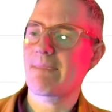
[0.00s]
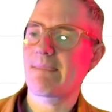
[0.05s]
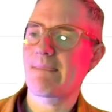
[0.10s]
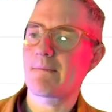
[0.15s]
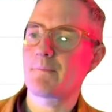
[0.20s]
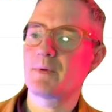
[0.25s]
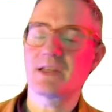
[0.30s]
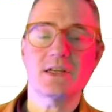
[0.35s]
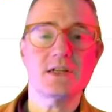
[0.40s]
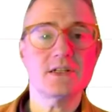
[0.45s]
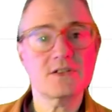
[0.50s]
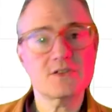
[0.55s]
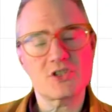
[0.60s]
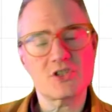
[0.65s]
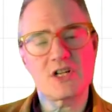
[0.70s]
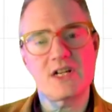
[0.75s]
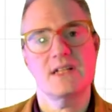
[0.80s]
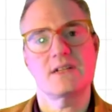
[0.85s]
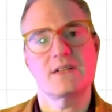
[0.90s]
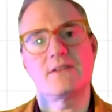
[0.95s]
we could
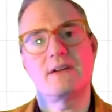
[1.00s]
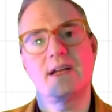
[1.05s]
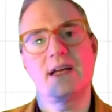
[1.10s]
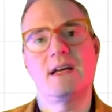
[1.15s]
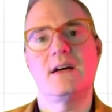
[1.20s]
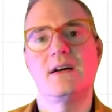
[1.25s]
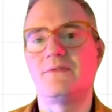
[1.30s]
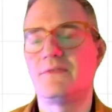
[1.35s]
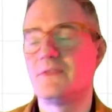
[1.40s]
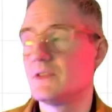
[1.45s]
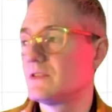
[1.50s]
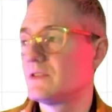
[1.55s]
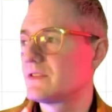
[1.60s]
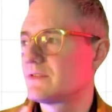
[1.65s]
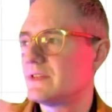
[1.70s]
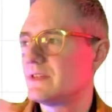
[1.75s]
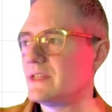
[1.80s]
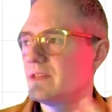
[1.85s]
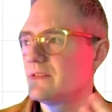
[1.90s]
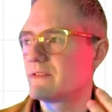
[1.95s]
try and create a full
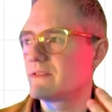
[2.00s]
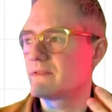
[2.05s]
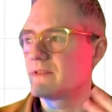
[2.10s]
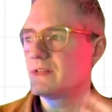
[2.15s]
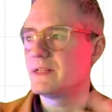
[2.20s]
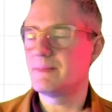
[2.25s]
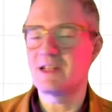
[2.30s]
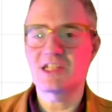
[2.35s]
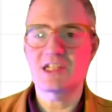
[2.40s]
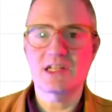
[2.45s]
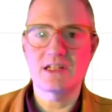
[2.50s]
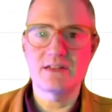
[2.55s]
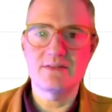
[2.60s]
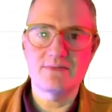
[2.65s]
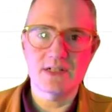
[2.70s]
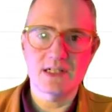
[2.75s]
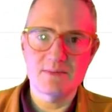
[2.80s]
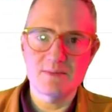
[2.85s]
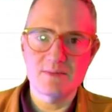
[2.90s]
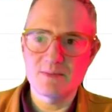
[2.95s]
three-dimensional
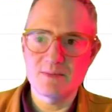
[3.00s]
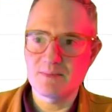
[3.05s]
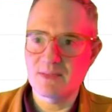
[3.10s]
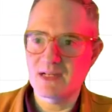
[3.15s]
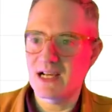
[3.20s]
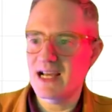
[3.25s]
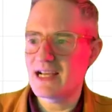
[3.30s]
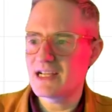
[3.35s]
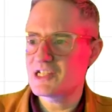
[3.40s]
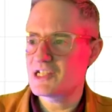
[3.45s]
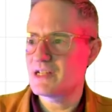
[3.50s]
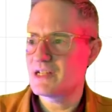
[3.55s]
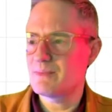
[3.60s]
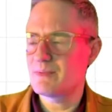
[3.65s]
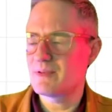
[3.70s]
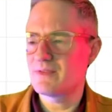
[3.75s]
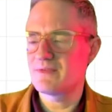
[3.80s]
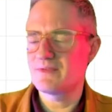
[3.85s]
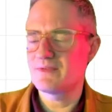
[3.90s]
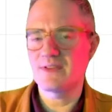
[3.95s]
environment, but I actually
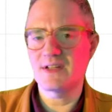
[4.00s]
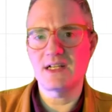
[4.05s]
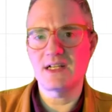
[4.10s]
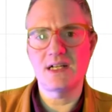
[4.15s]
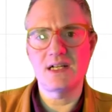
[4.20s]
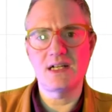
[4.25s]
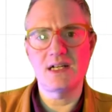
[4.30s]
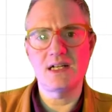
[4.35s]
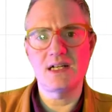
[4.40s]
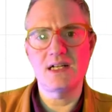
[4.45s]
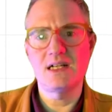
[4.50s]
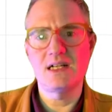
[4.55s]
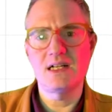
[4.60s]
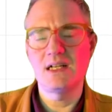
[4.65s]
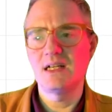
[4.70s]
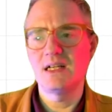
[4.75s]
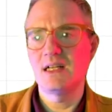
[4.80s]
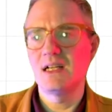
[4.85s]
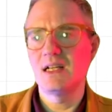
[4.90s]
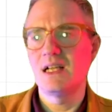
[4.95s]
prefer,
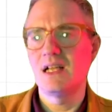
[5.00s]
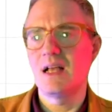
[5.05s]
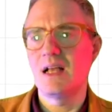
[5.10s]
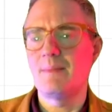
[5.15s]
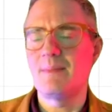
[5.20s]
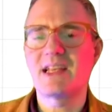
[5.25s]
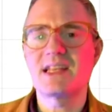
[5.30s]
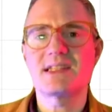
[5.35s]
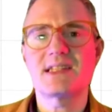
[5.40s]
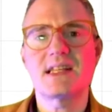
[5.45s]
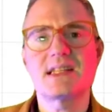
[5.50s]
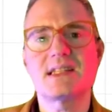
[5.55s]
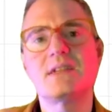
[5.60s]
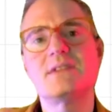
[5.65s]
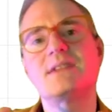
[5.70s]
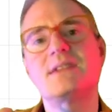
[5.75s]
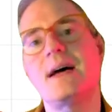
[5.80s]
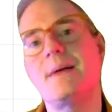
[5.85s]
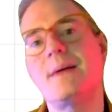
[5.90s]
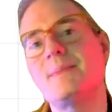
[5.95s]
because there's no
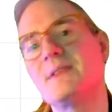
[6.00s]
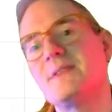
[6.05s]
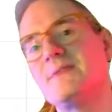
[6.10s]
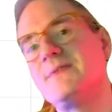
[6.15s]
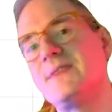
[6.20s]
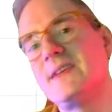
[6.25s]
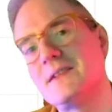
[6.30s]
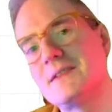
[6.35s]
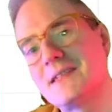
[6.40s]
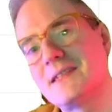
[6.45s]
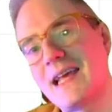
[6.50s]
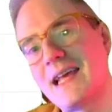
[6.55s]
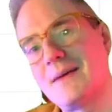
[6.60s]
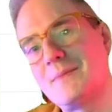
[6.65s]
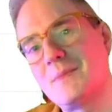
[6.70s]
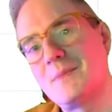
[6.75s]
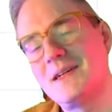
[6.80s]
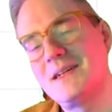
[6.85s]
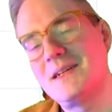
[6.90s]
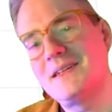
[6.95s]
depth of field
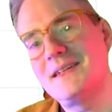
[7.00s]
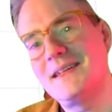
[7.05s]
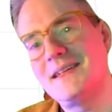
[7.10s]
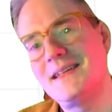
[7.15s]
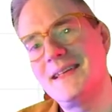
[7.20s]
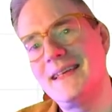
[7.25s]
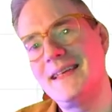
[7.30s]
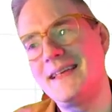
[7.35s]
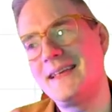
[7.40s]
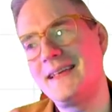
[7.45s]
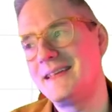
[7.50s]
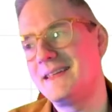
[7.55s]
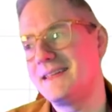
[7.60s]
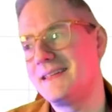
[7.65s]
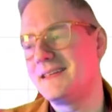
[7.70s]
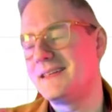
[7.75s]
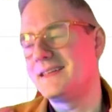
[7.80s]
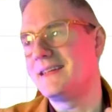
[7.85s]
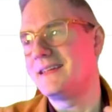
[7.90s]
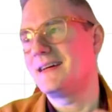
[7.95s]
camera
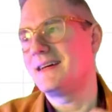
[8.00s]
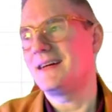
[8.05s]
in